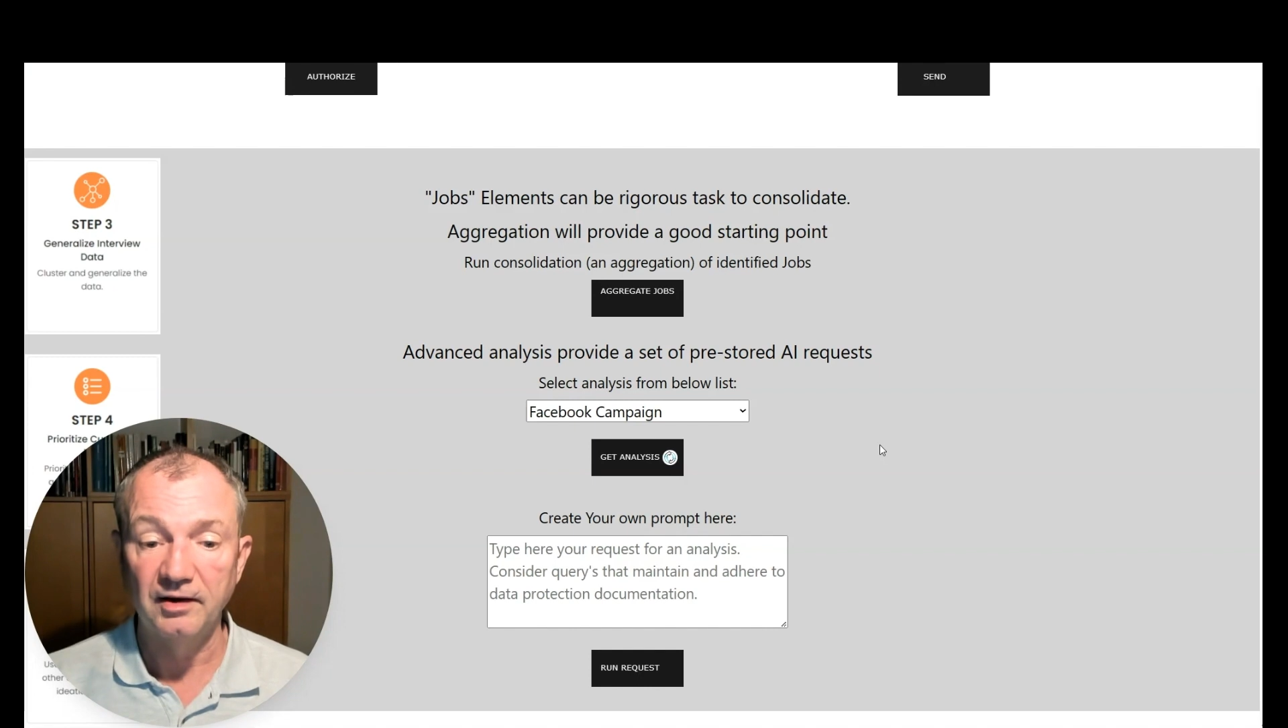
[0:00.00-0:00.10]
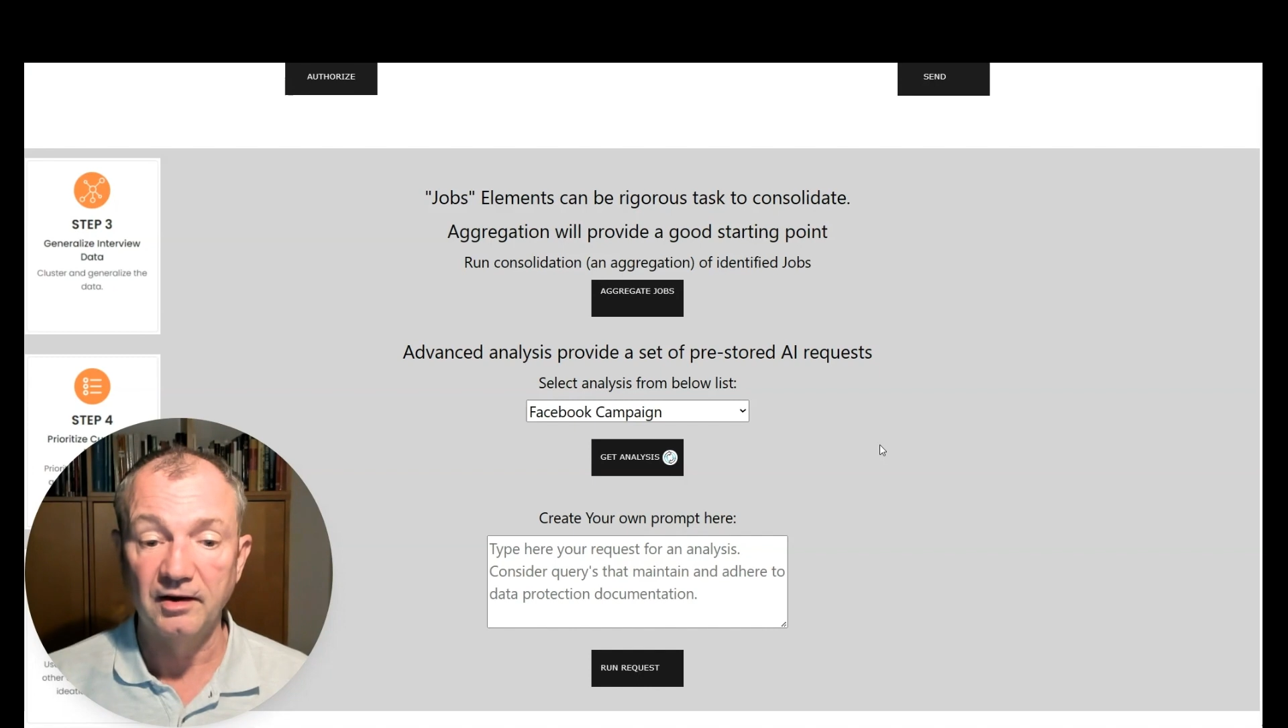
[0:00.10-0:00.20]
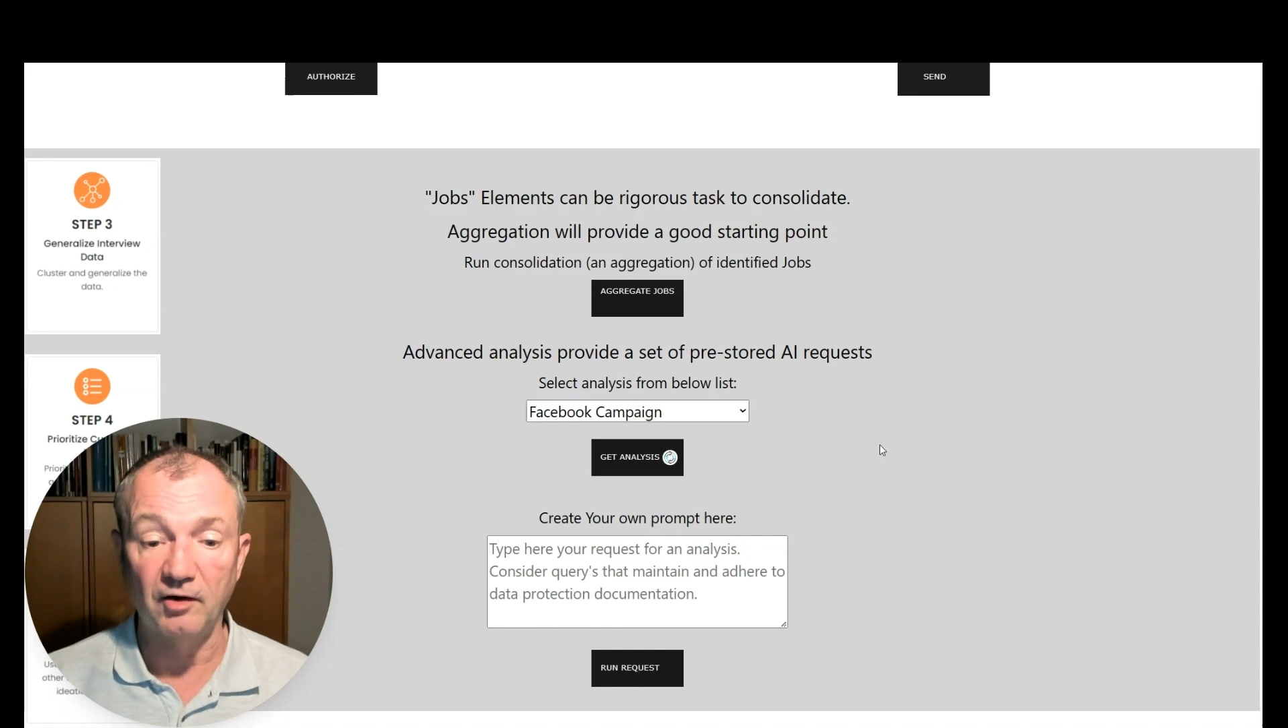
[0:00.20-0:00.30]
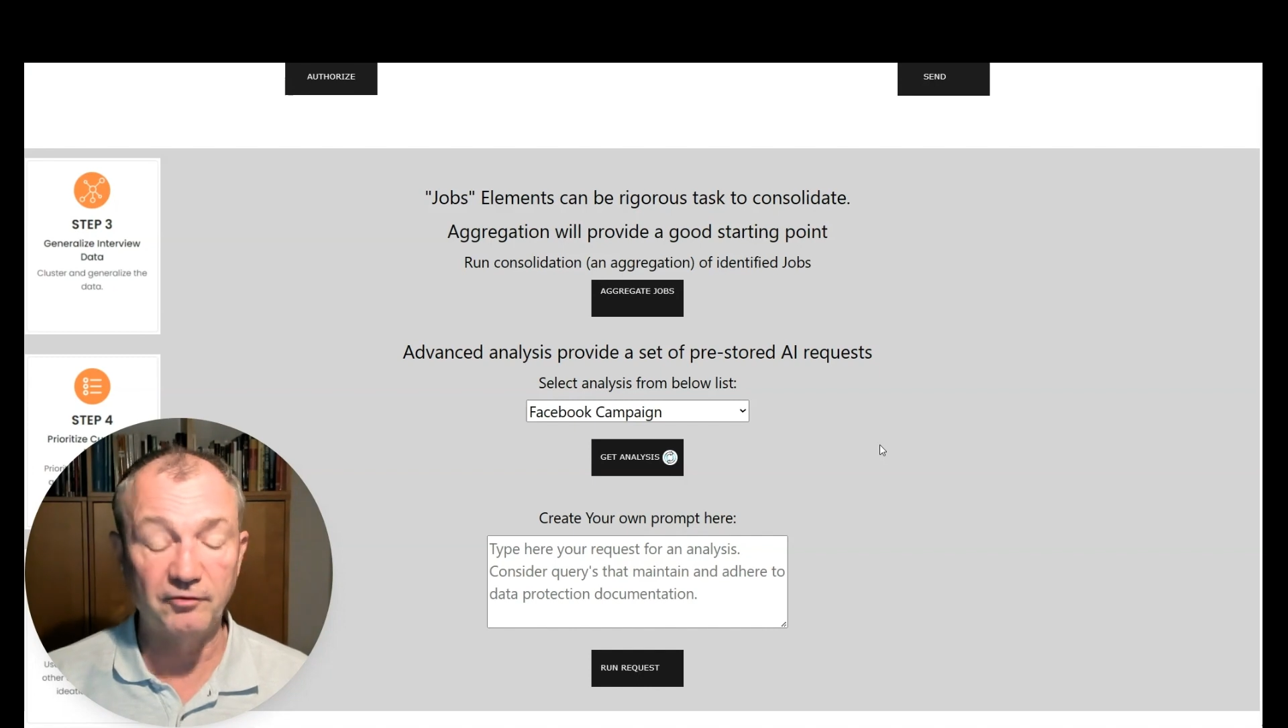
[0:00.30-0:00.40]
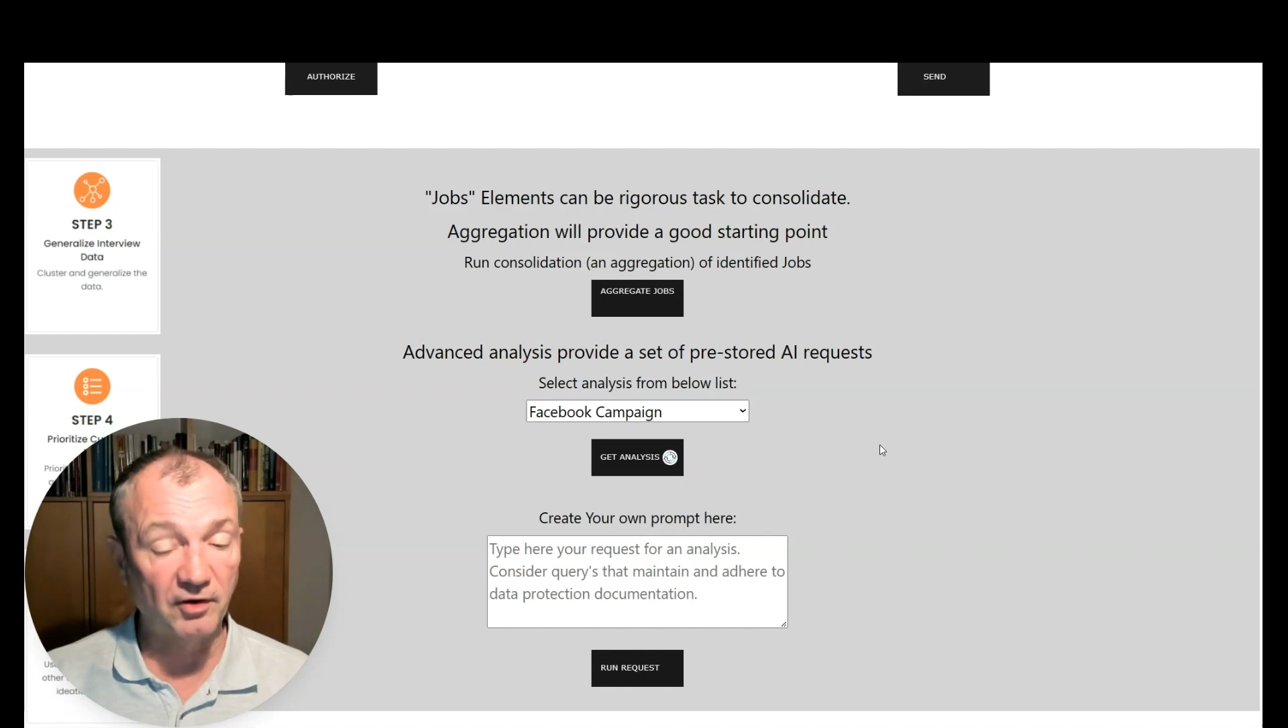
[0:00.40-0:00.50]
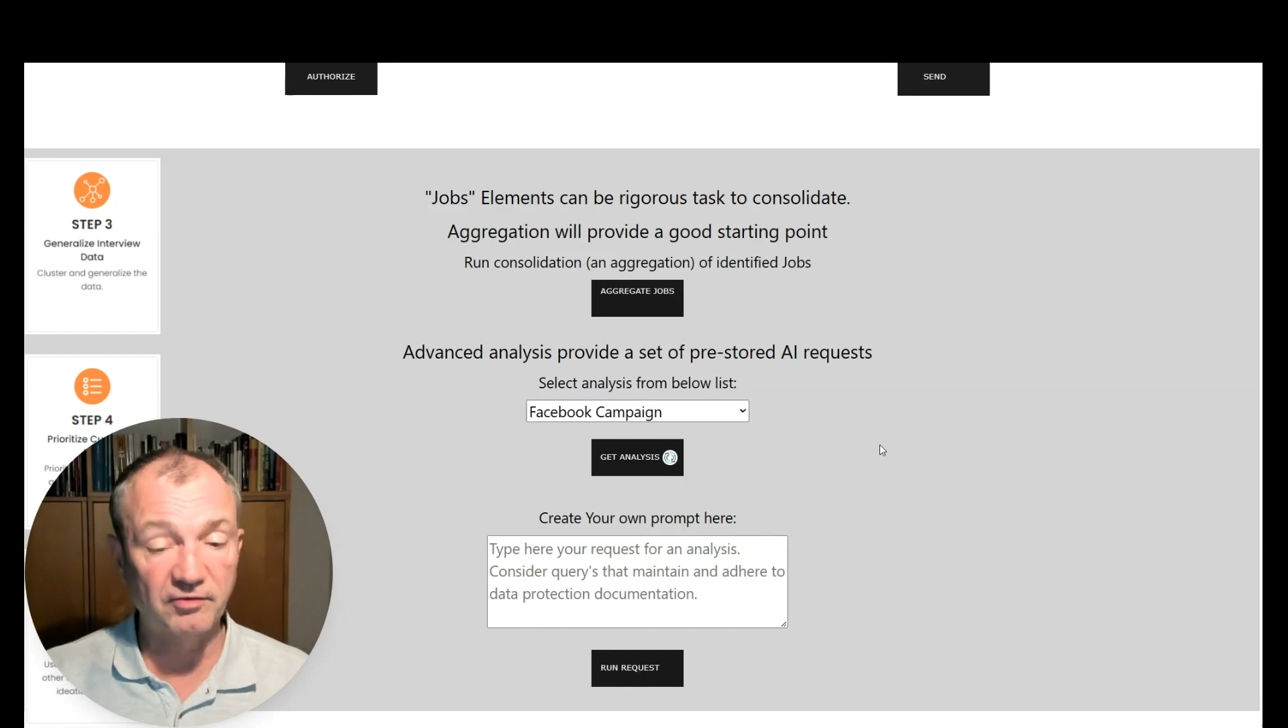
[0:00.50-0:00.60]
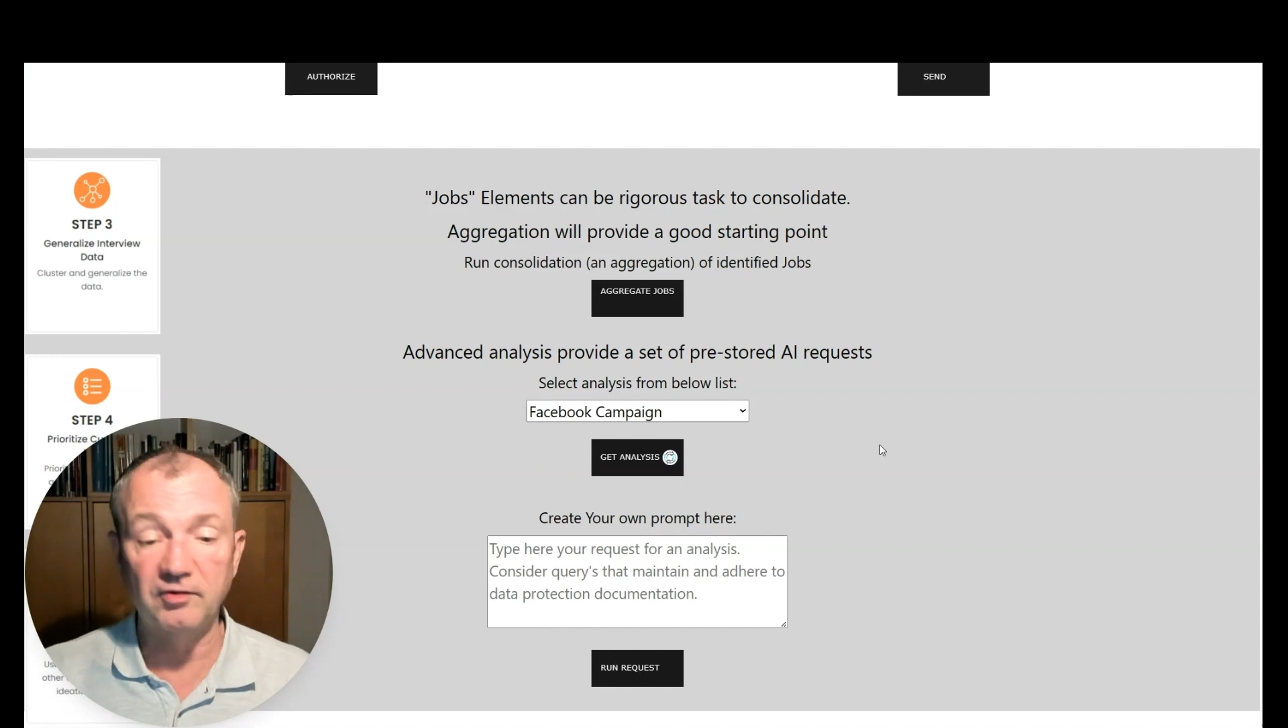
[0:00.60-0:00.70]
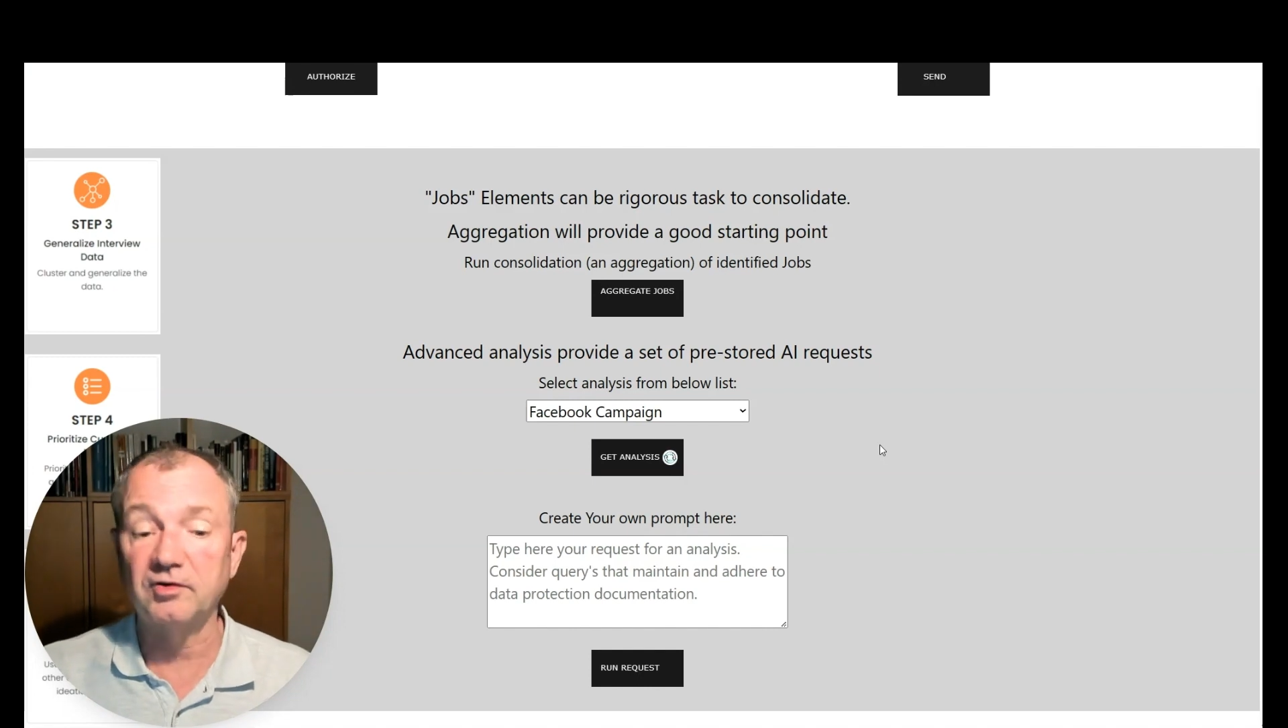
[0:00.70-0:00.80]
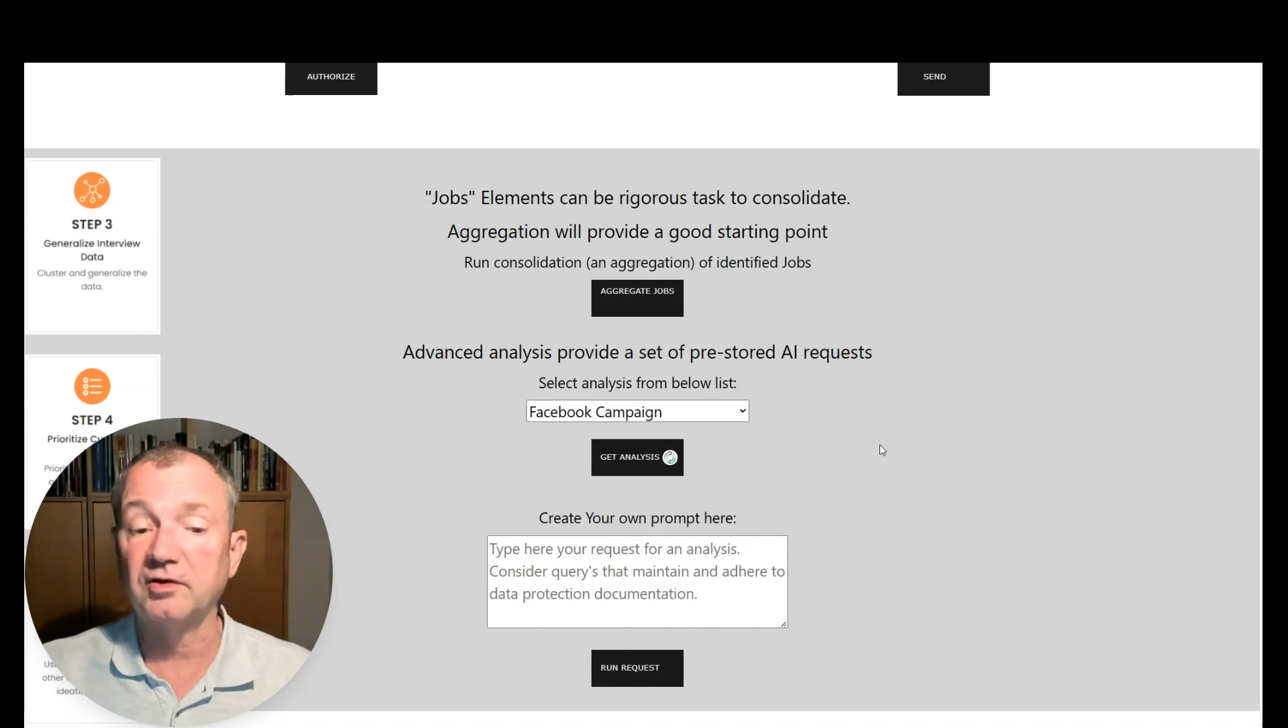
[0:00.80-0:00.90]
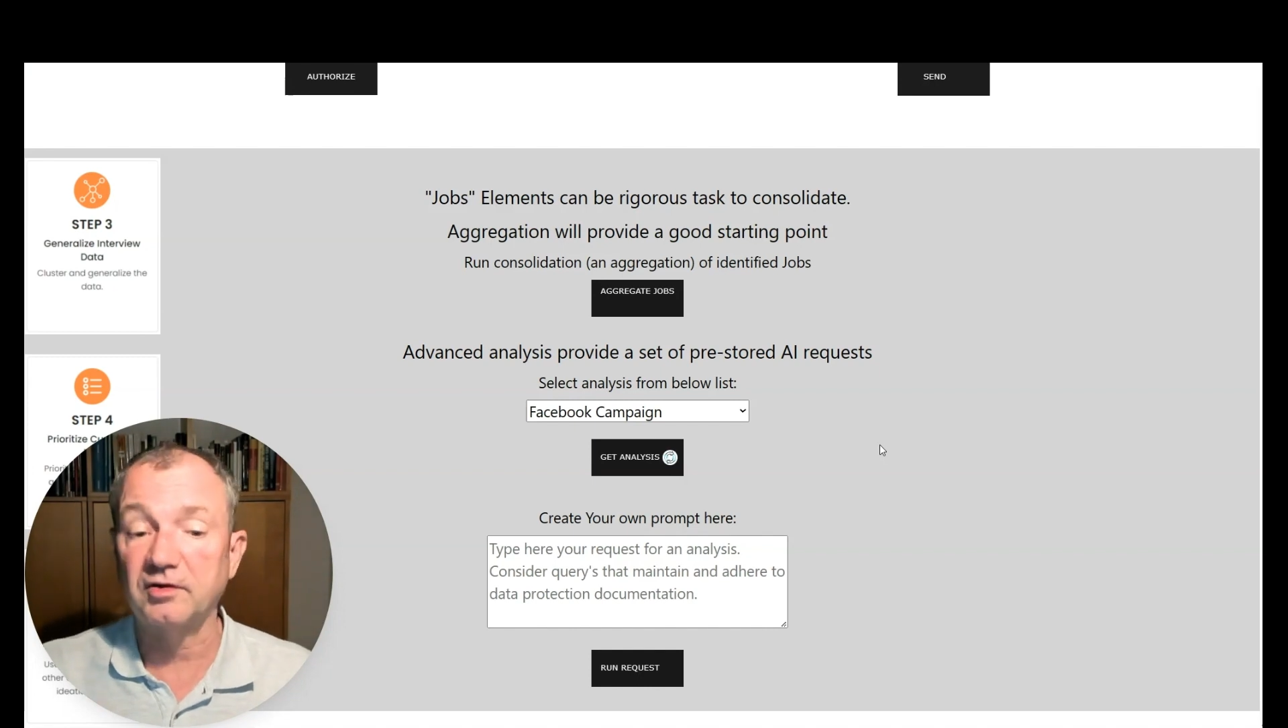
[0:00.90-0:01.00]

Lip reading: Of course, you